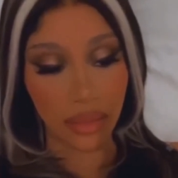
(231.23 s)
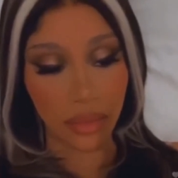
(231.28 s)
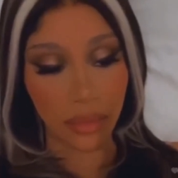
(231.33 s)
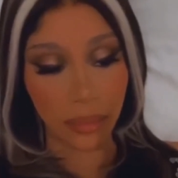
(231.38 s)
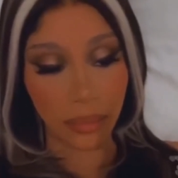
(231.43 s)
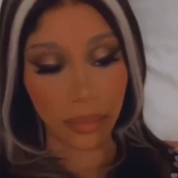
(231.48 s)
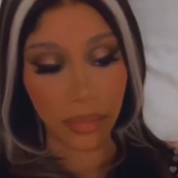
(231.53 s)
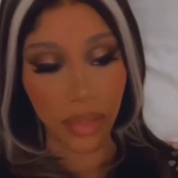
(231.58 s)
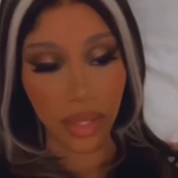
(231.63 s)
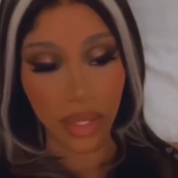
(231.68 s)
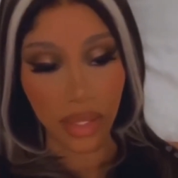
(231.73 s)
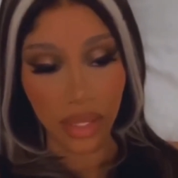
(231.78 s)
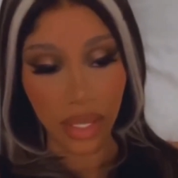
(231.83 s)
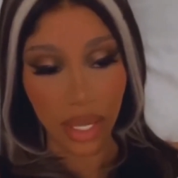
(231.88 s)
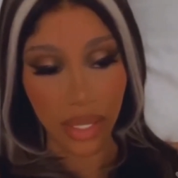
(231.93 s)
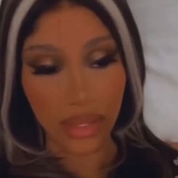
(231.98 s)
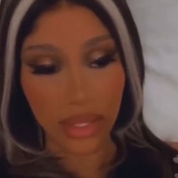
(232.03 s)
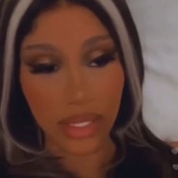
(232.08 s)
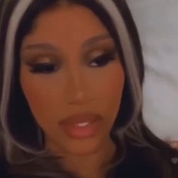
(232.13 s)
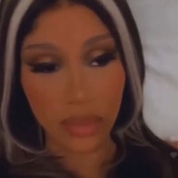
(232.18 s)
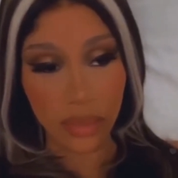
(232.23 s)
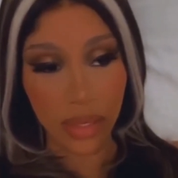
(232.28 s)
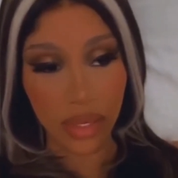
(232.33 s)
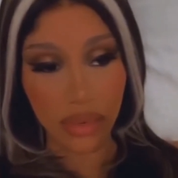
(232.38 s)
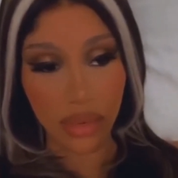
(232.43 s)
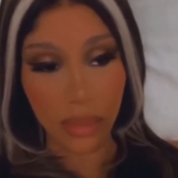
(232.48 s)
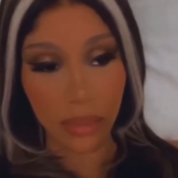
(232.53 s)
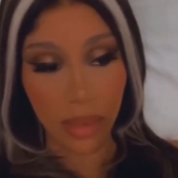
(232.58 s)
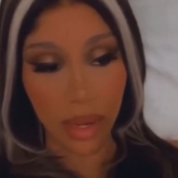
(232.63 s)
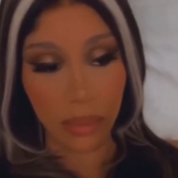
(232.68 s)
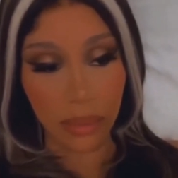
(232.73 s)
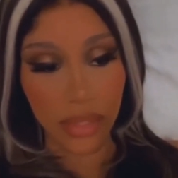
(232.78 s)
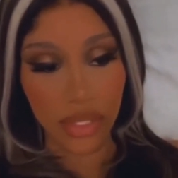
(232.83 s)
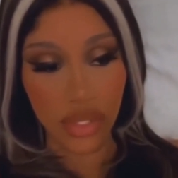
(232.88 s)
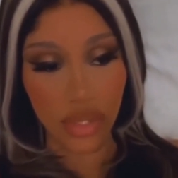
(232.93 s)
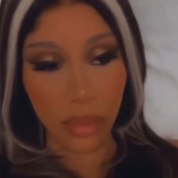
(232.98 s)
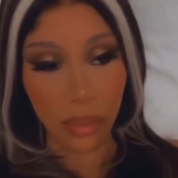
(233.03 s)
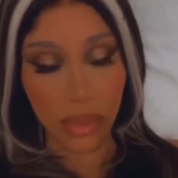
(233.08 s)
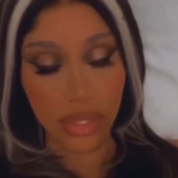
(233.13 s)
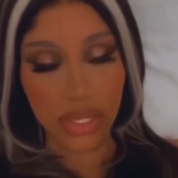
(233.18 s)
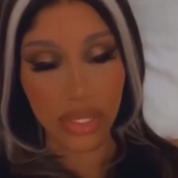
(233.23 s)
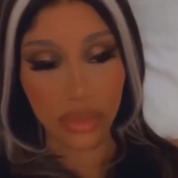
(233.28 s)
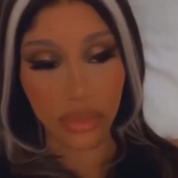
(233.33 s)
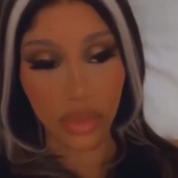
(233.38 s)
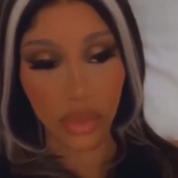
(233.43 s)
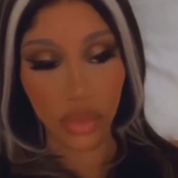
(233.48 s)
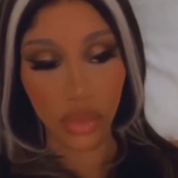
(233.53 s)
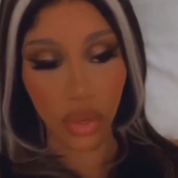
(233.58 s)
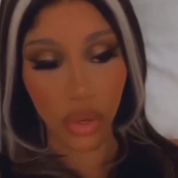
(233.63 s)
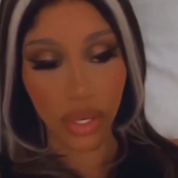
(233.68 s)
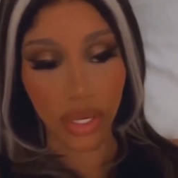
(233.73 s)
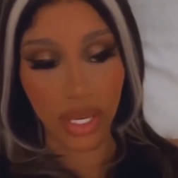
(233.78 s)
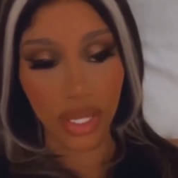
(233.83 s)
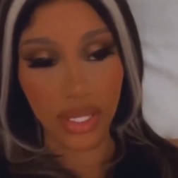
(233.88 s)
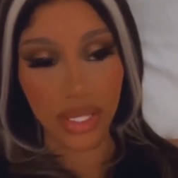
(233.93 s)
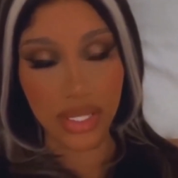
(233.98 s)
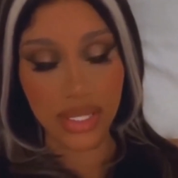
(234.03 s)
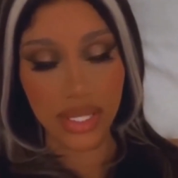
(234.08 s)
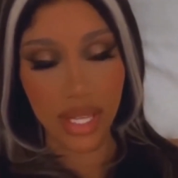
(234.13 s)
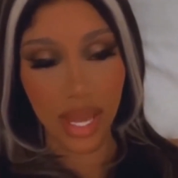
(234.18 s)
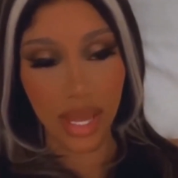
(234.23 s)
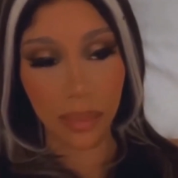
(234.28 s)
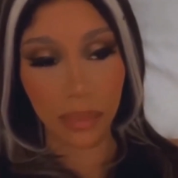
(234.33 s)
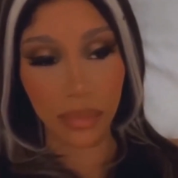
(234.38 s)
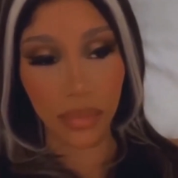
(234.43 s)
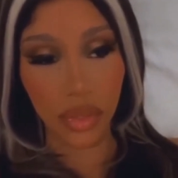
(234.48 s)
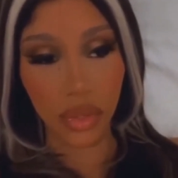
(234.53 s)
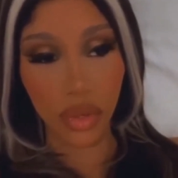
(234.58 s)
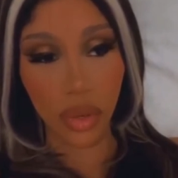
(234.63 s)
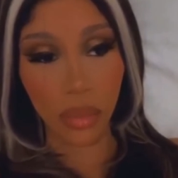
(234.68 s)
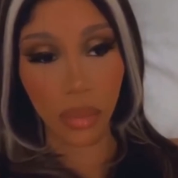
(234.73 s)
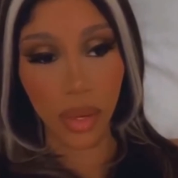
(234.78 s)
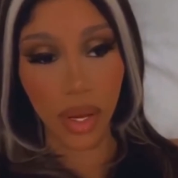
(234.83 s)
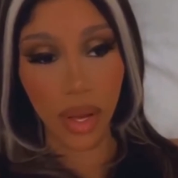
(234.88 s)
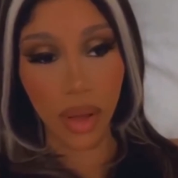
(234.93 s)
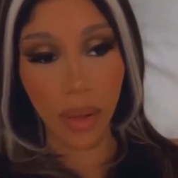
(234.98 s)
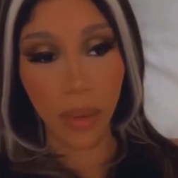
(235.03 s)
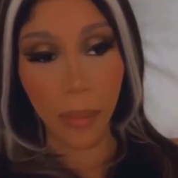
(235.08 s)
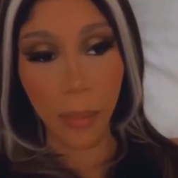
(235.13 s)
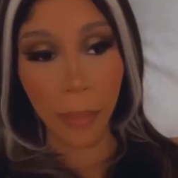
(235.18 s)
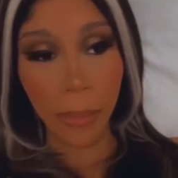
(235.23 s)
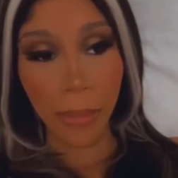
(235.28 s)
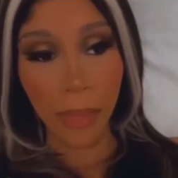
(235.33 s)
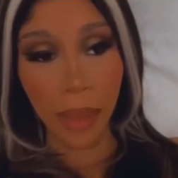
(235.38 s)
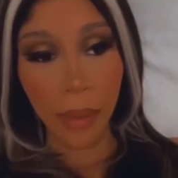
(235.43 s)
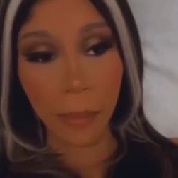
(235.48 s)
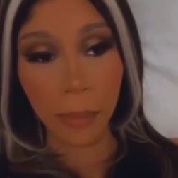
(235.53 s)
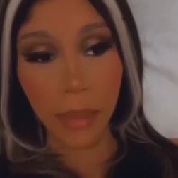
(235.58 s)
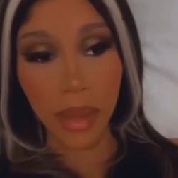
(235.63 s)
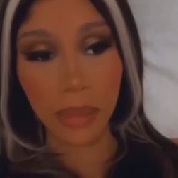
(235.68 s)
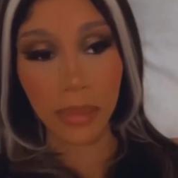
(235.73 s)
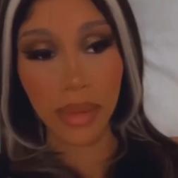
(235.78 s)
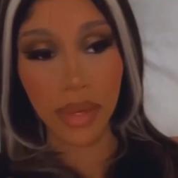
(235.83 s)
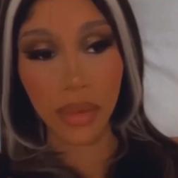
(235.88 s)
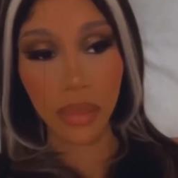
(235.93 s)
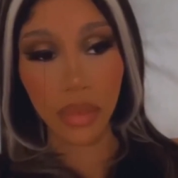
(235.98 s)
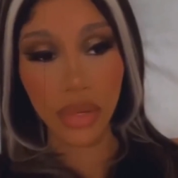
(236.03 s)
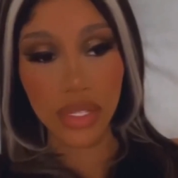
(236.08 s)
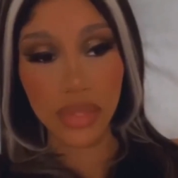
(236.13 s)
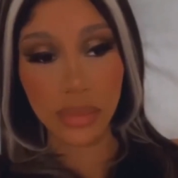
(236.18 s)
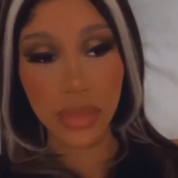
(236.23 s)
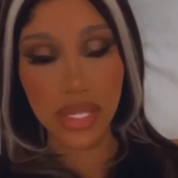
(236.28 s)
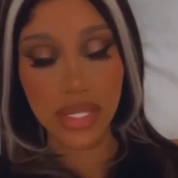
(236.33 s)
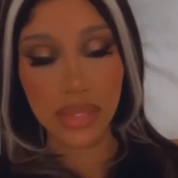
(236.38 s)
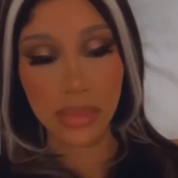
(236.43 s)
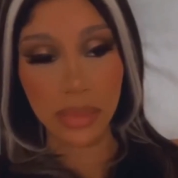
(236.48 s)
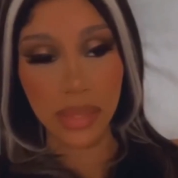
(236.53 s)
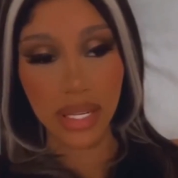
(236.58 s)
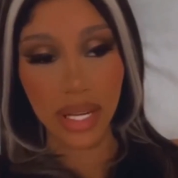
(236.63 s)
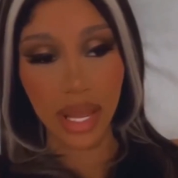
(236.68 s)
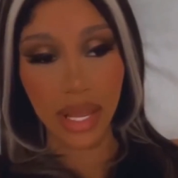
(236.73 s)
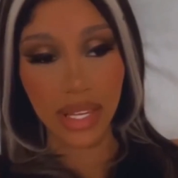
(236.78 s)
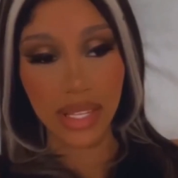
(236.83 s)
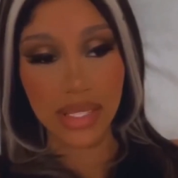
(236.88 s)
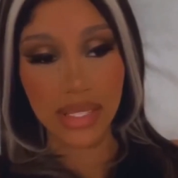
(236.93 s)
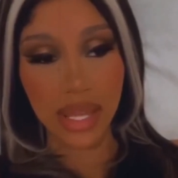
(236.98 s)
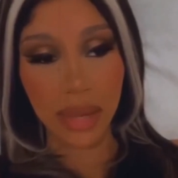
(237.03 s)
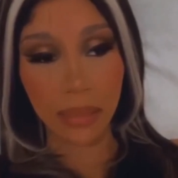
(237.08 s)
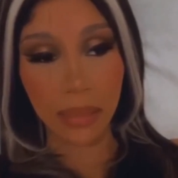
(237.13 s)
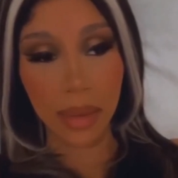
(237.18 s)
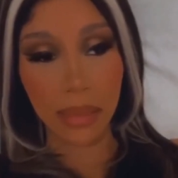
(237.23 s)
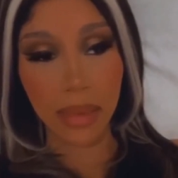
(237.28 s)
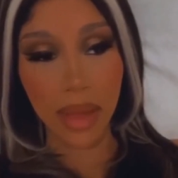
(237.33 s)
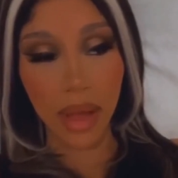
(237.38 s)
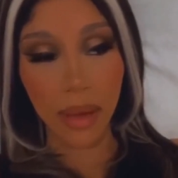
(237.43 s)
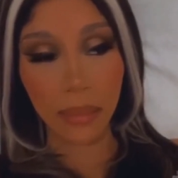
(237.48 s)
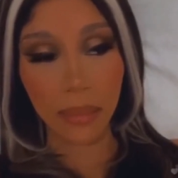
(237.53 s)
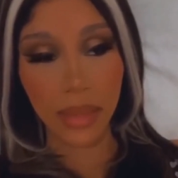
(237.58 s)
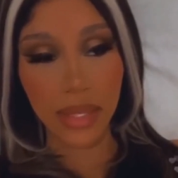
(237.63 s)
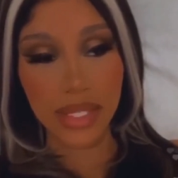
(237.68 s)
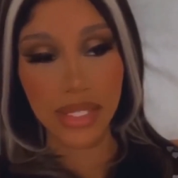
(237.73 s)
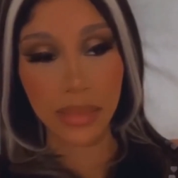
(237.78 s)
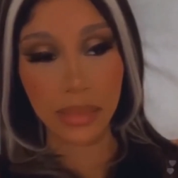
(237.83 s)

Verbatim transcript: and um, like this beat remind me so much of New York, and it's like you know what, maybe it was meant to be. Like